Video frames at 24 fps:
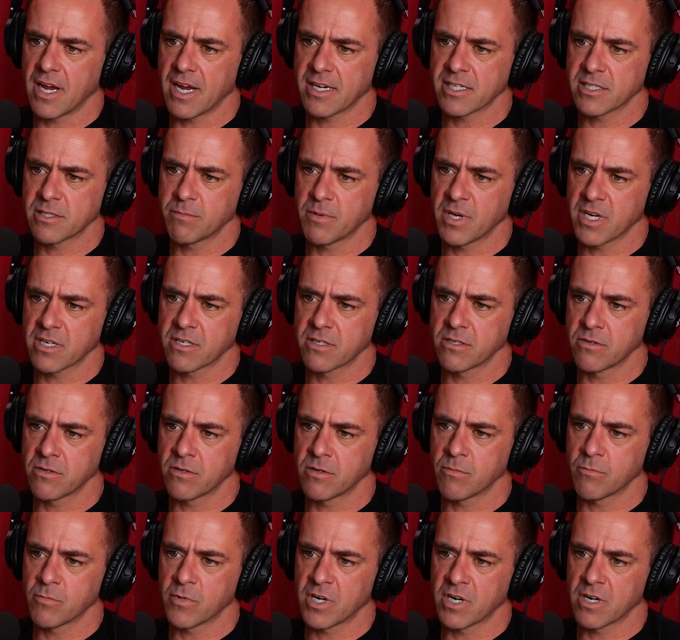aspect to
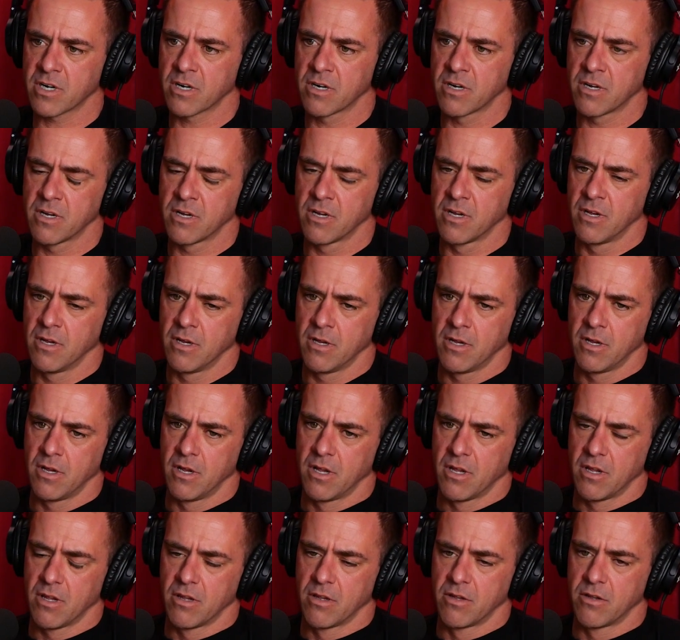them where
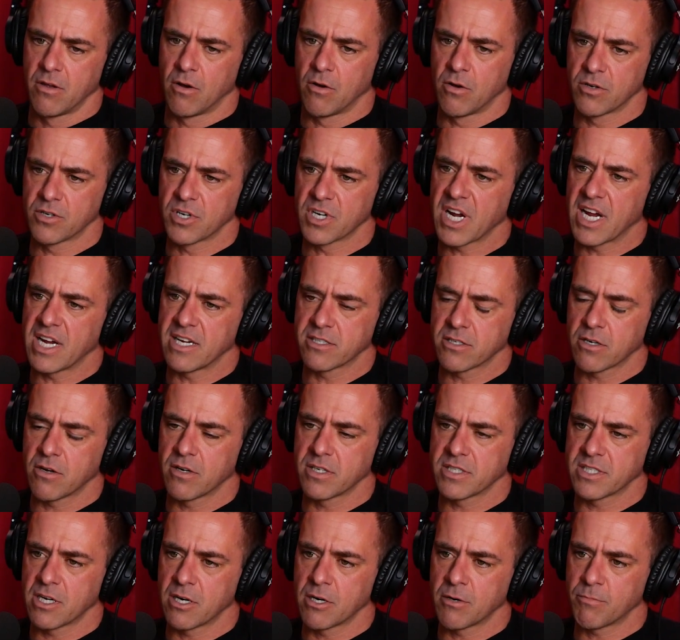the older guys
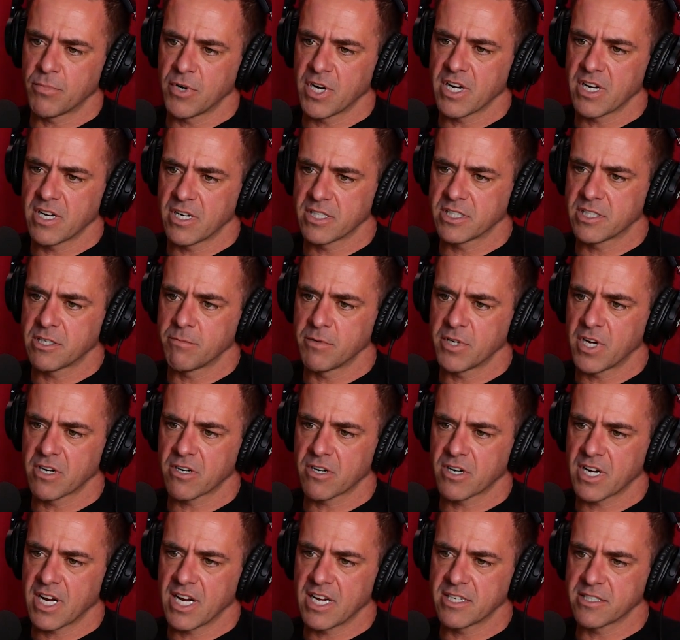always end up bringing in some
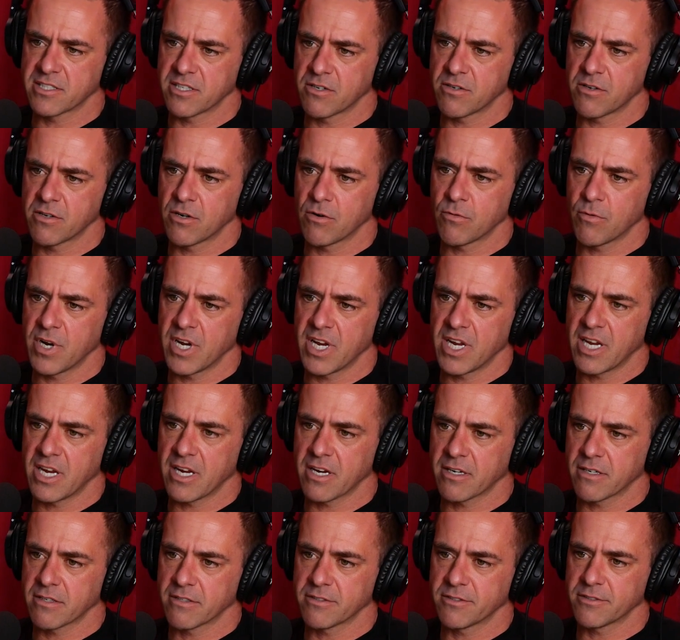younger guys under their
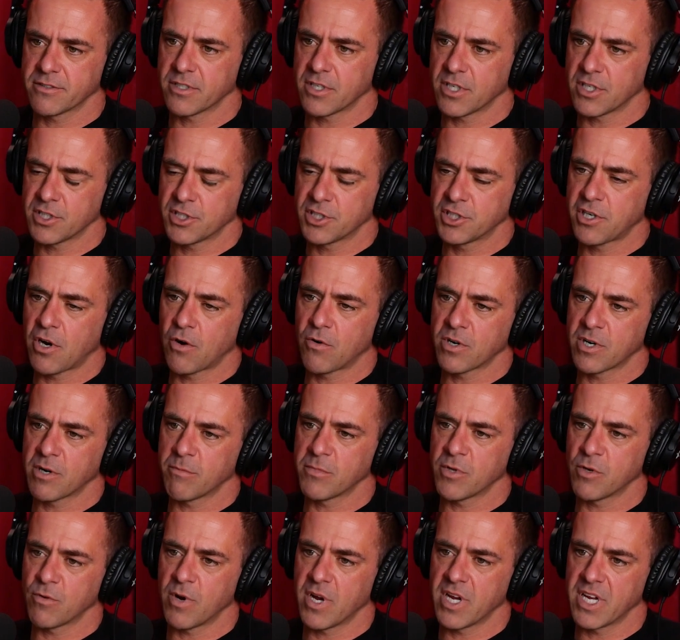wing and showing
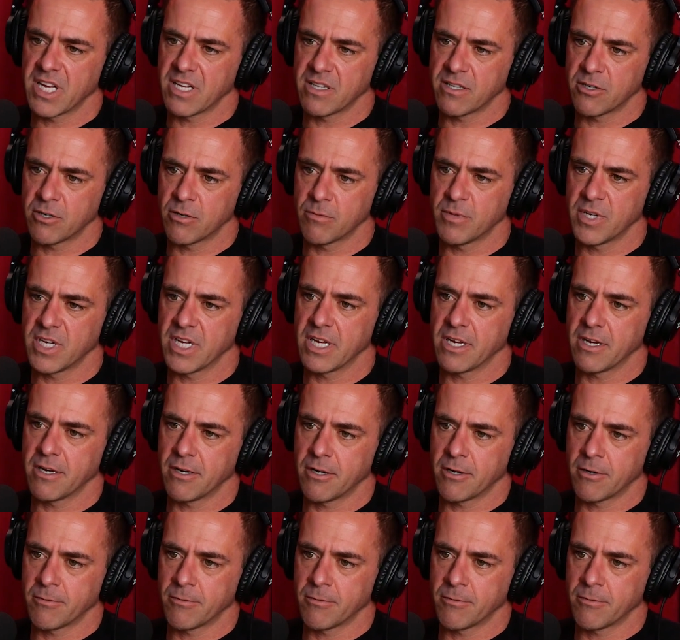them the way a little bit,